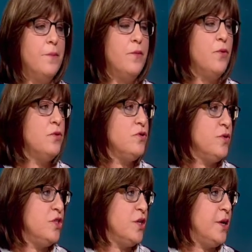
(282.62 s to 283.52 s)

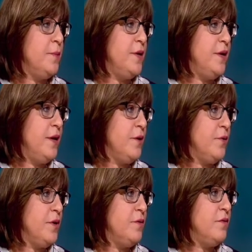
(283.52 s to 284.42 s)
grocery shopping,
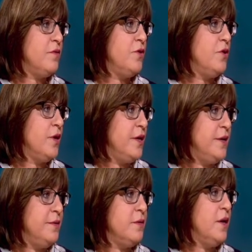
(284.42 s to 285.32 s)
errands,
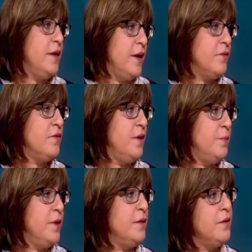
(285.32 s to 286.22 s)
cooking, light housekeeping.